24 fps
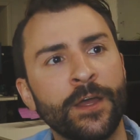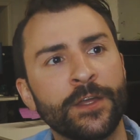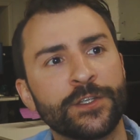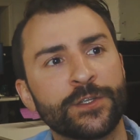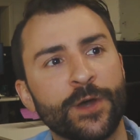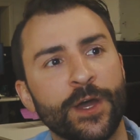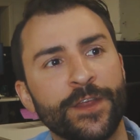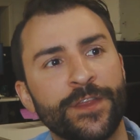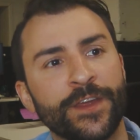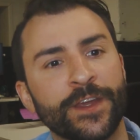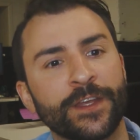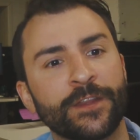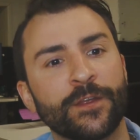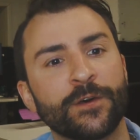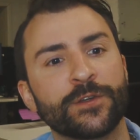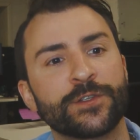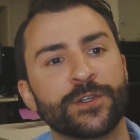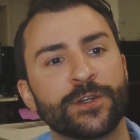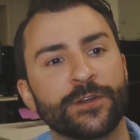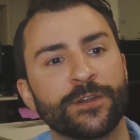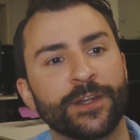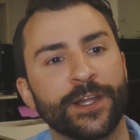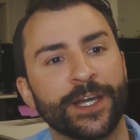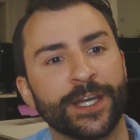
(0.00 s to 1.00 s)
So I think those
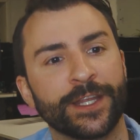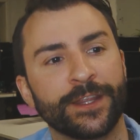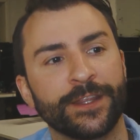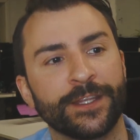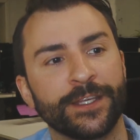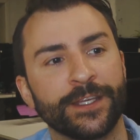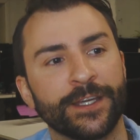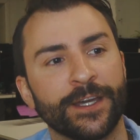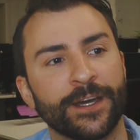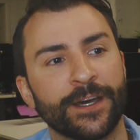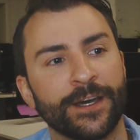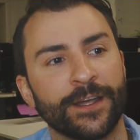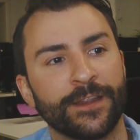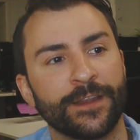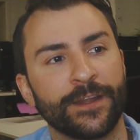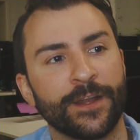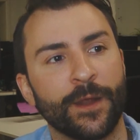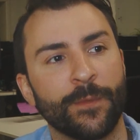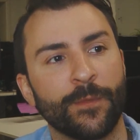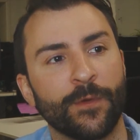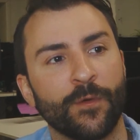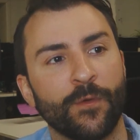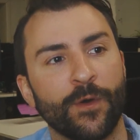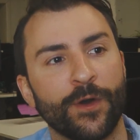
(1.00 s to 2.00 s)
are like the
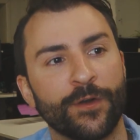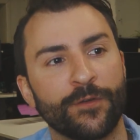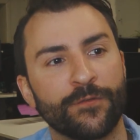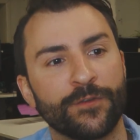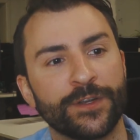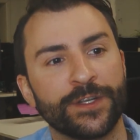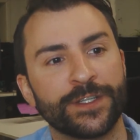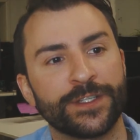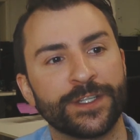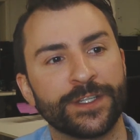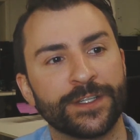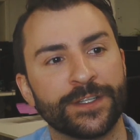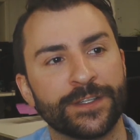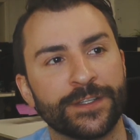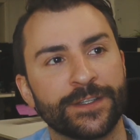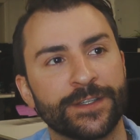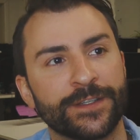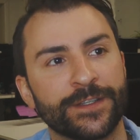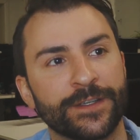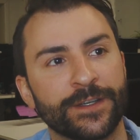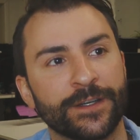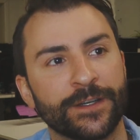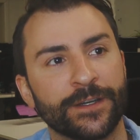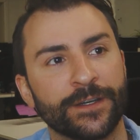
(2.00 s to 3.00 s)
number one
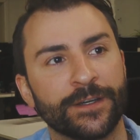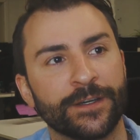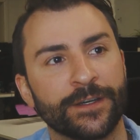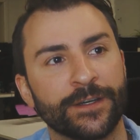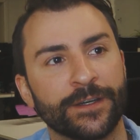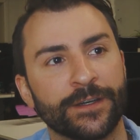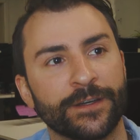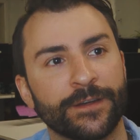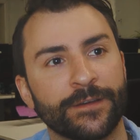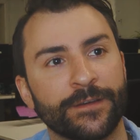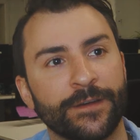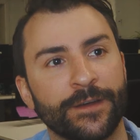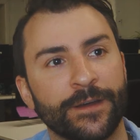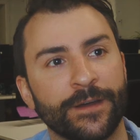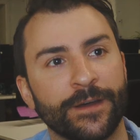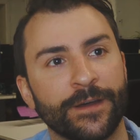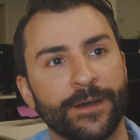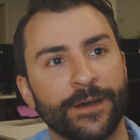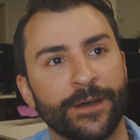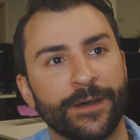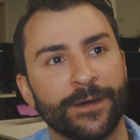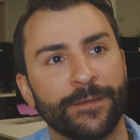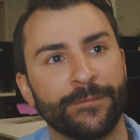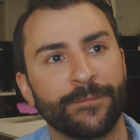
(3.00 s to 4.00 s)
reasons or
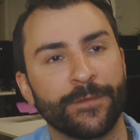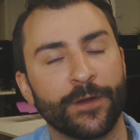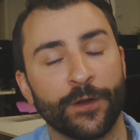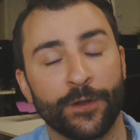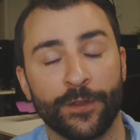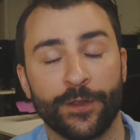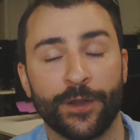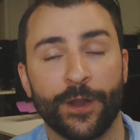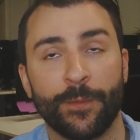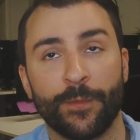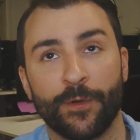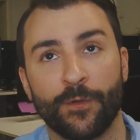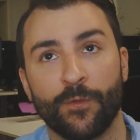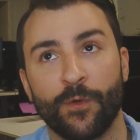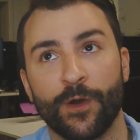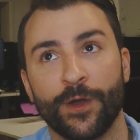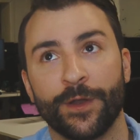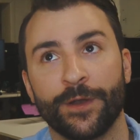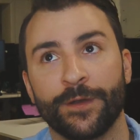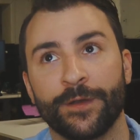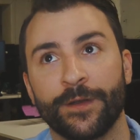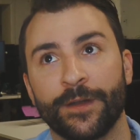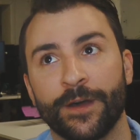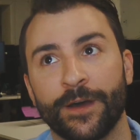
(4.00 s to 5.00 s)
the number
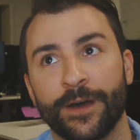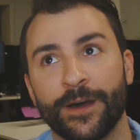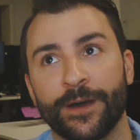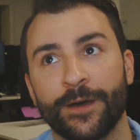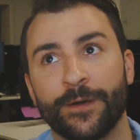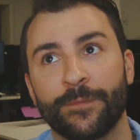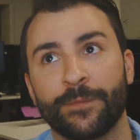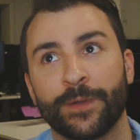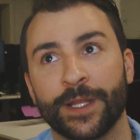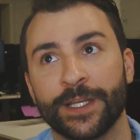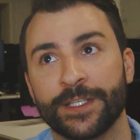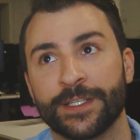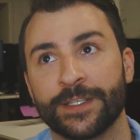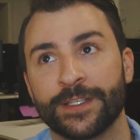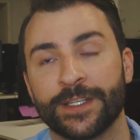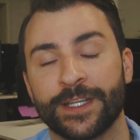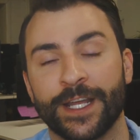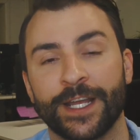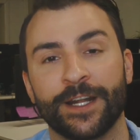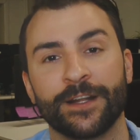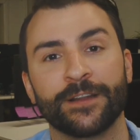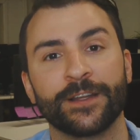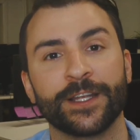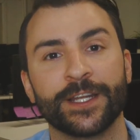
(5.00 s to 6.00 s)
one places in
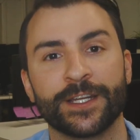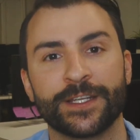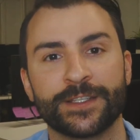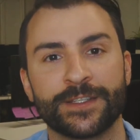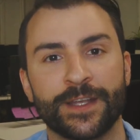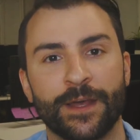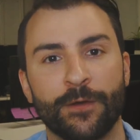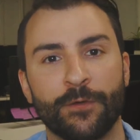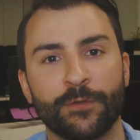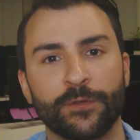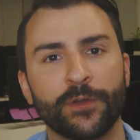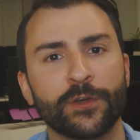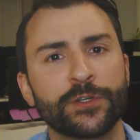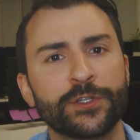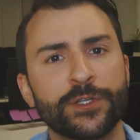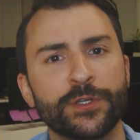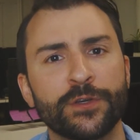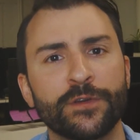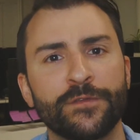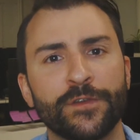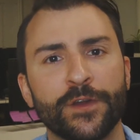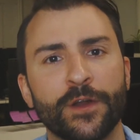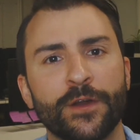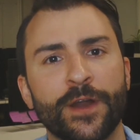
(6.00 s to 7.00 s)
analytics that I would look
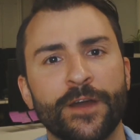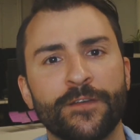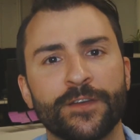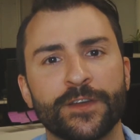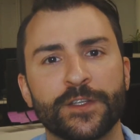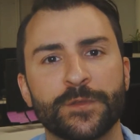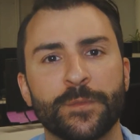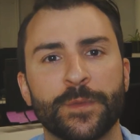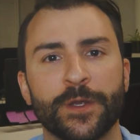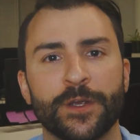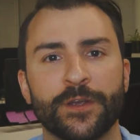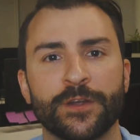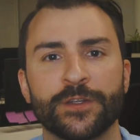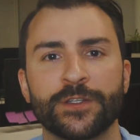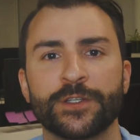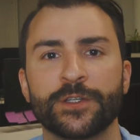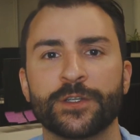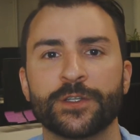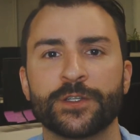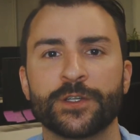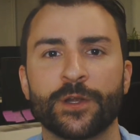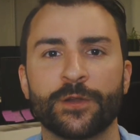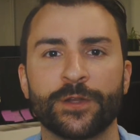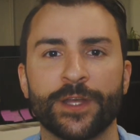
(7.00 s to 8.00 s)
to. If you don't have experience, you
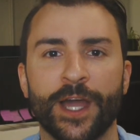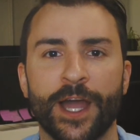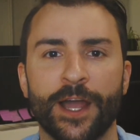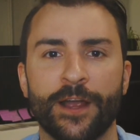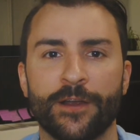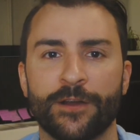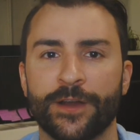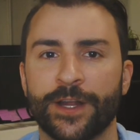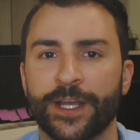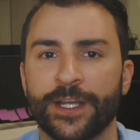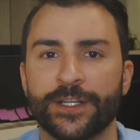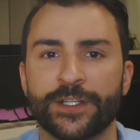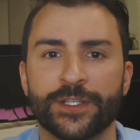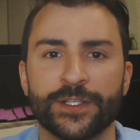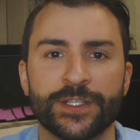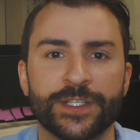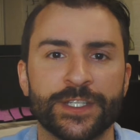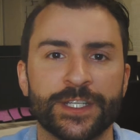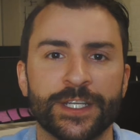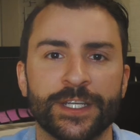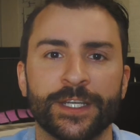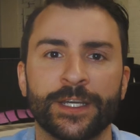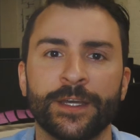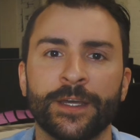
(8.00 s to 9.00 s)
could totally hire an
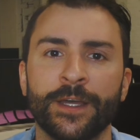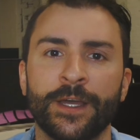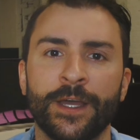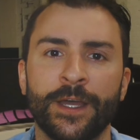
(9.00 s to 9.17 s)
agency.